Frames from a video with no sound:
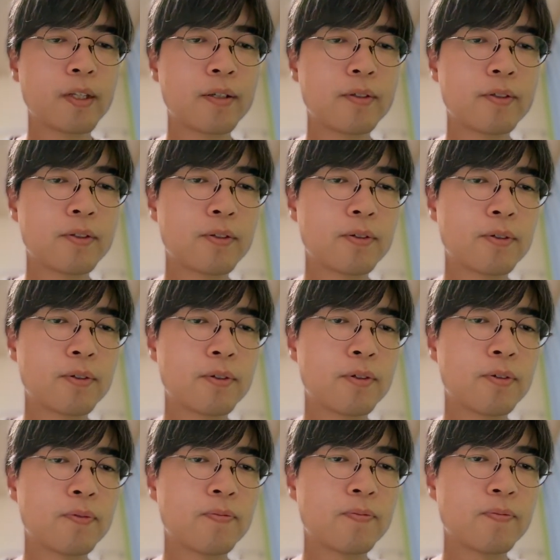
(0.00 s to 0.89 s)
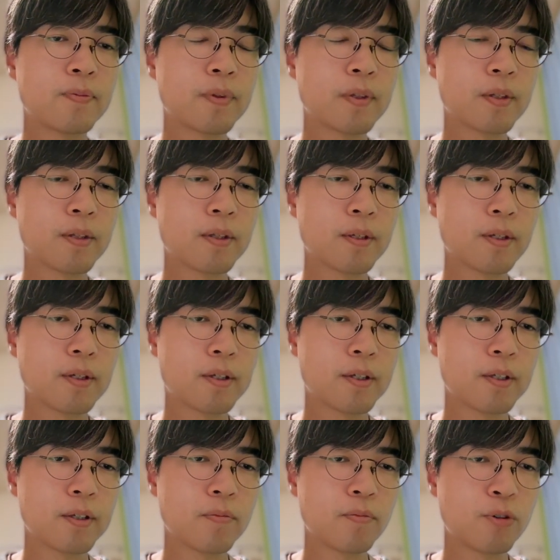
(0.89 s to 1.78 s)
So
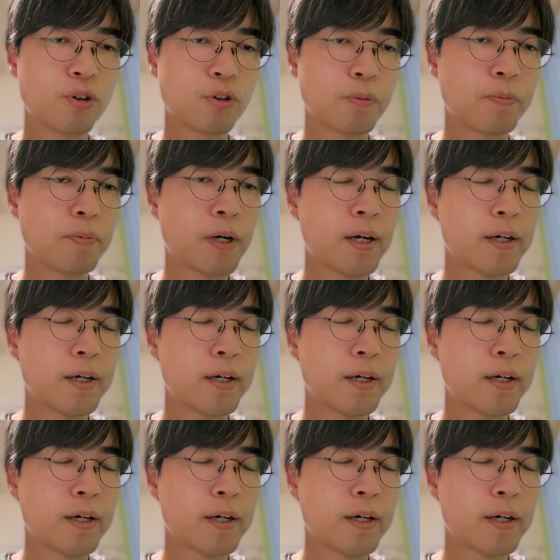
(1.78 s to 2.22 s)
probing